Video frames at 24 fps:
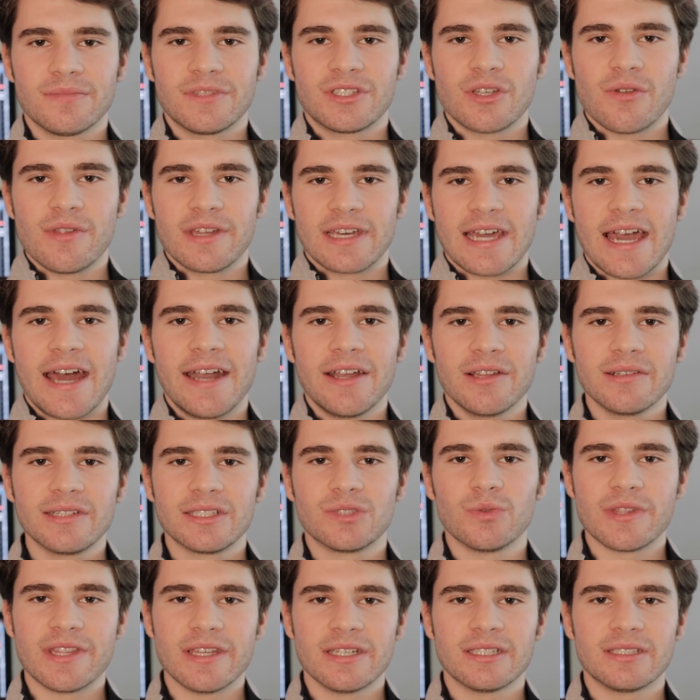So the catalyst
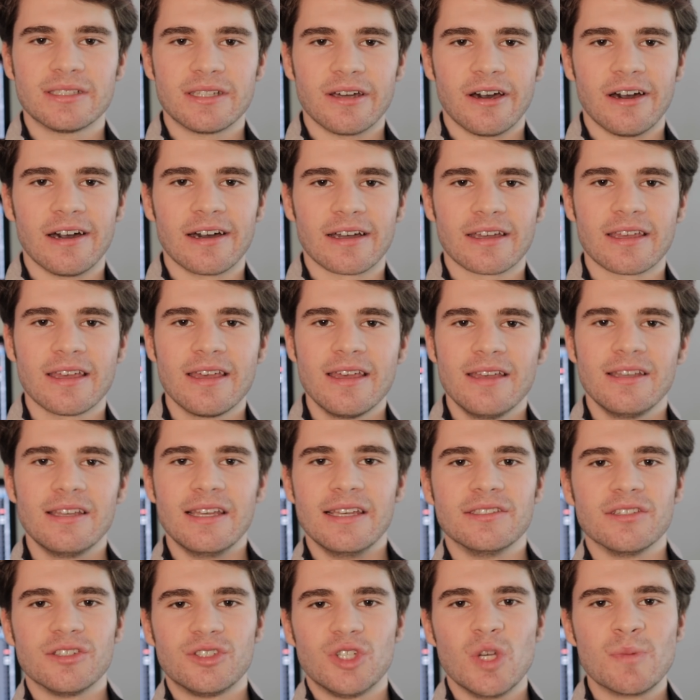with this stock is
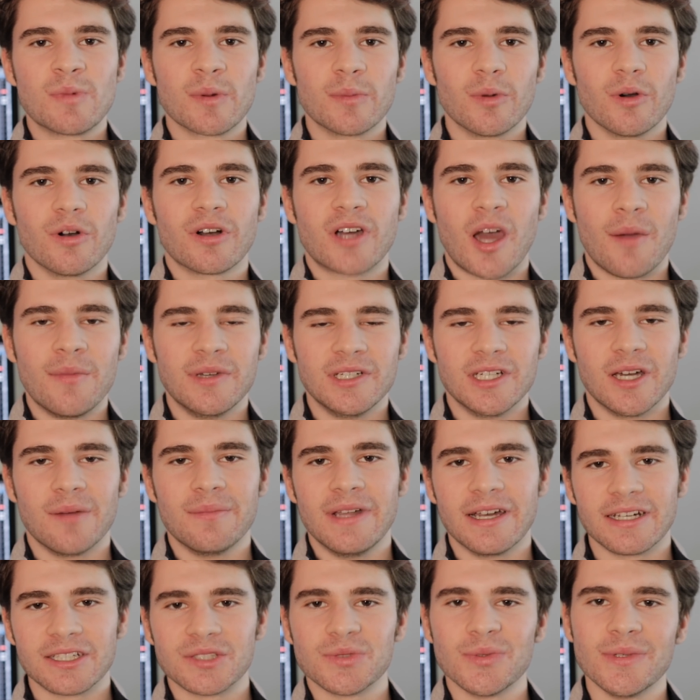the Super Bowl coming up
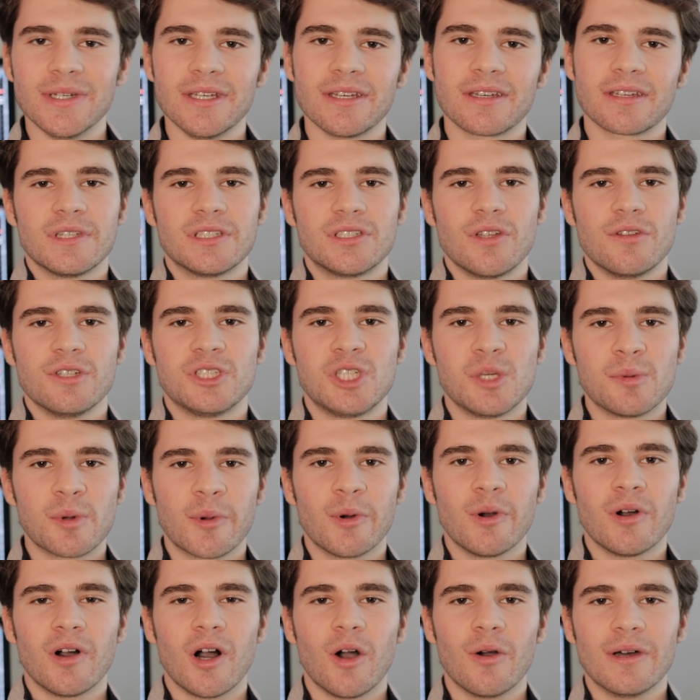next week. So the Super Bowl
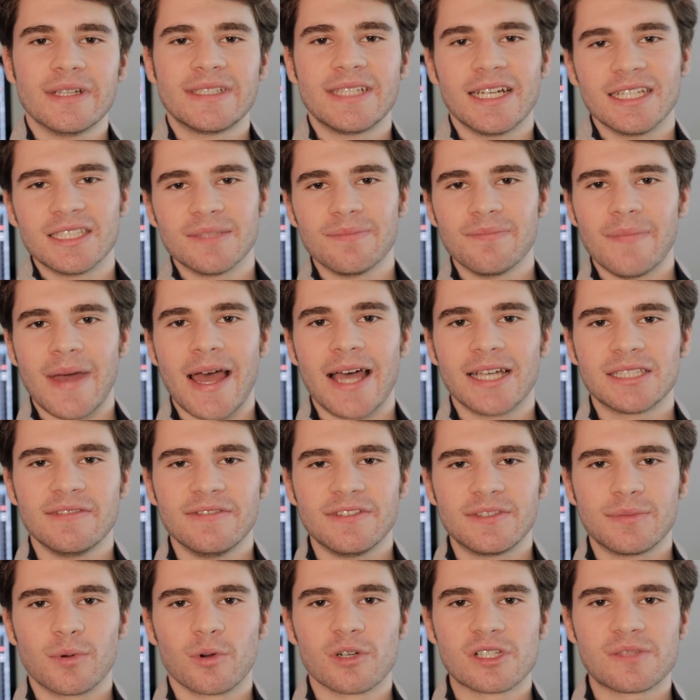always has massive
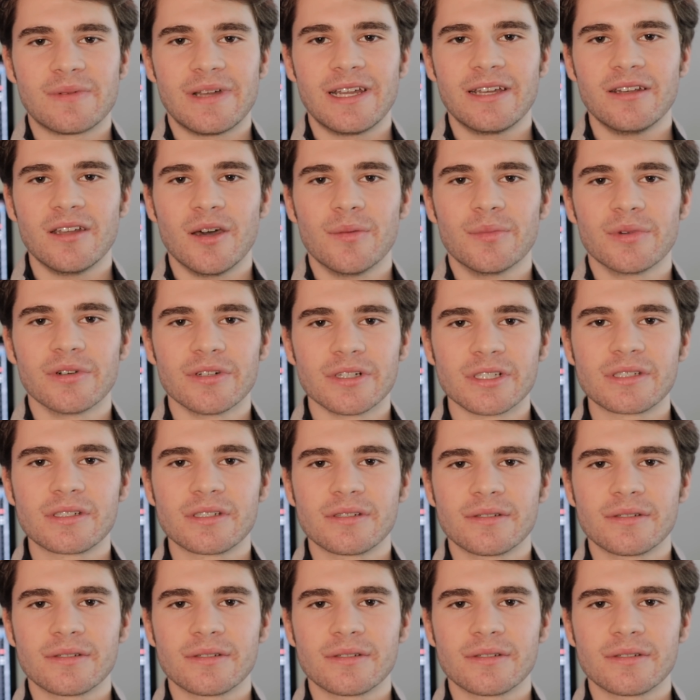sports betting numbers.